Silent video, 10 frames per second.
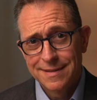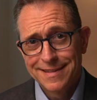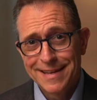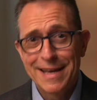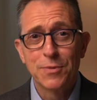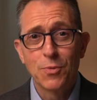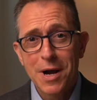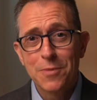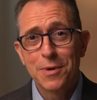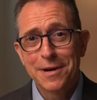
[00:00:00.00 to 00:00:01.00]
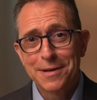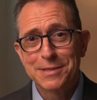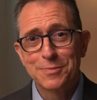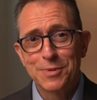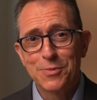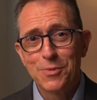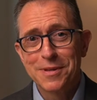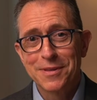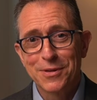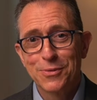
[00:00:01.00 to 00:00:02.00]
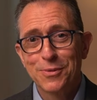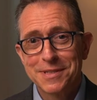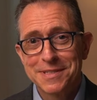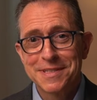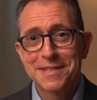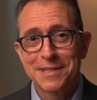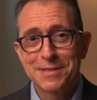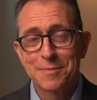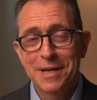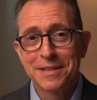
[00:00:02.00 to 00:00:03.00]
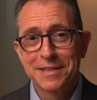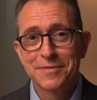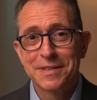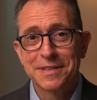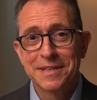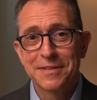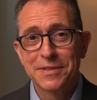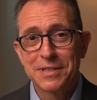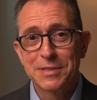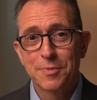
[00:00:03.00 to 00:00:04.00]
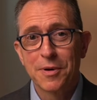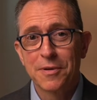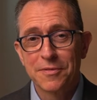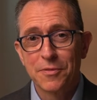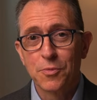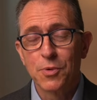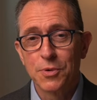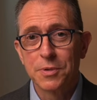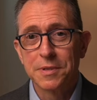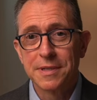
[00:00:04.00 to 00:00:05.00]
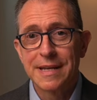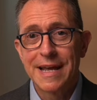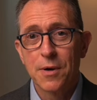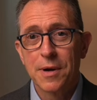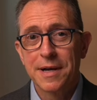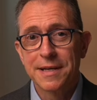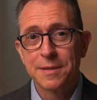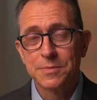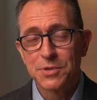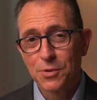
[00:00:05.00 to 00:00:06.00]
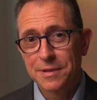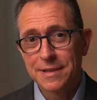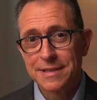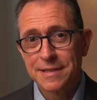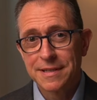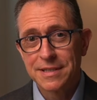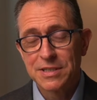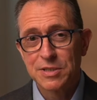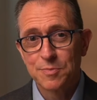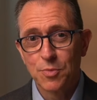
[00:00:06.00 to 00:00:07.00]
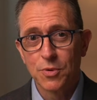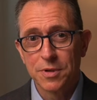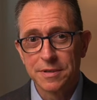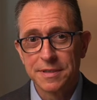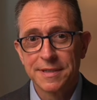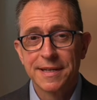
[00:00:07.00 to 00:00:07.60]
And Wawa has been one of the coolest things about living in this part of the world. Now I am totally spoiled.